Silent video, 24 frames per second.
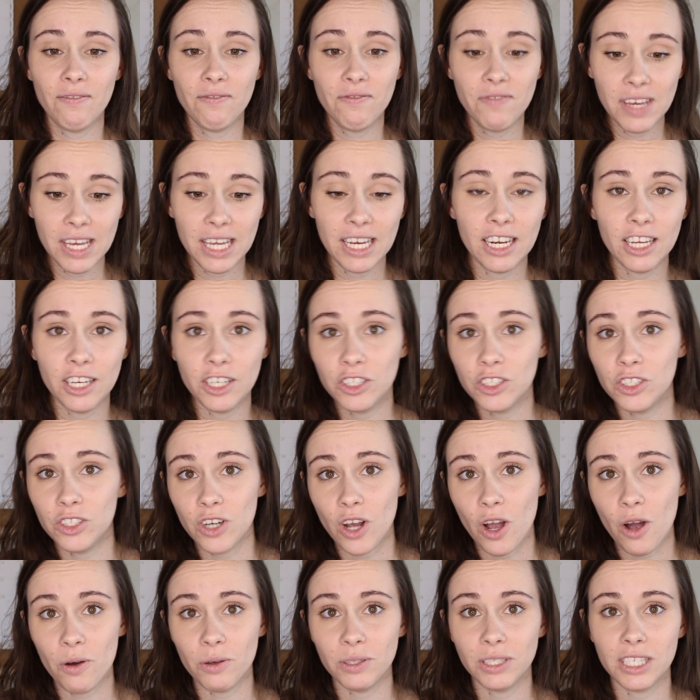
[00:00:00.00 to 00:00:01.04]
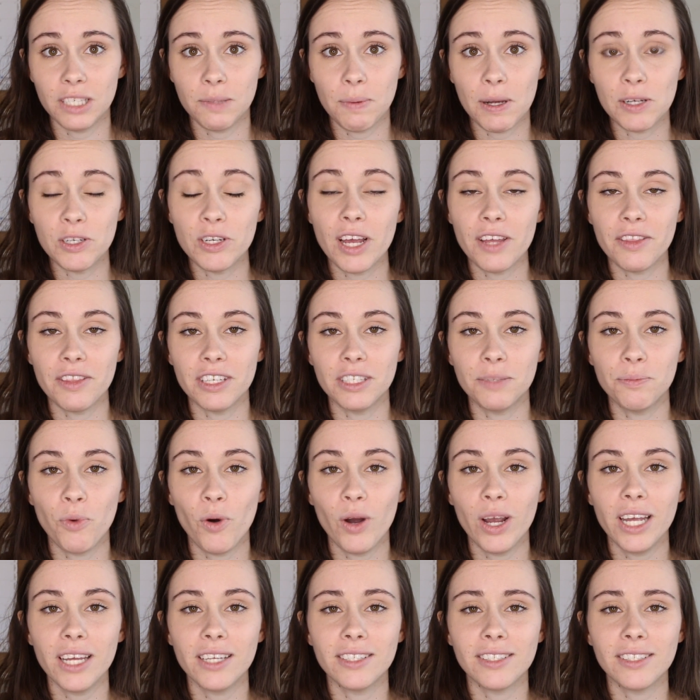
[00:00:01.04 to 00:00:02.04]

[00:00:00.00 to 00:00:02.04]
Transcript: feeding Jones, especially at this point,